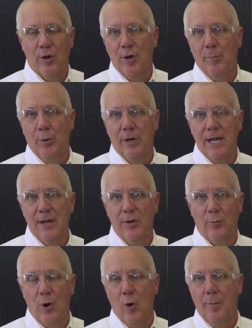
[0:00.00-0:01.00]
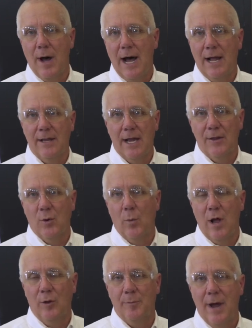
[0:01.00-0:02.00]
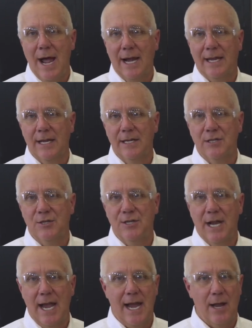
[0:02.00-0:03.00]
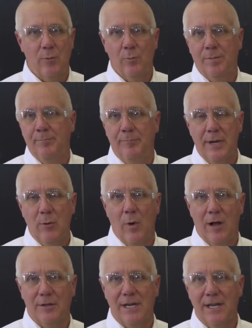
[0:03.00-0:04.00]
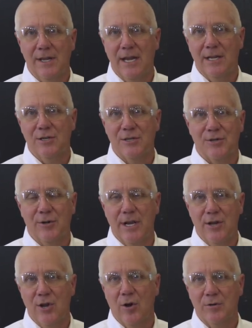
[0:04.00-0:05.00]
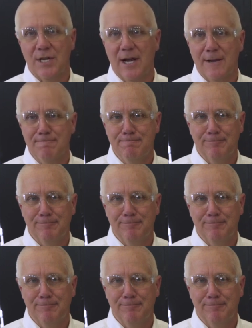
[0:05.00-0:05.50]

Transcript: going to put in the robot and the weld package and be welding in the industry in no time.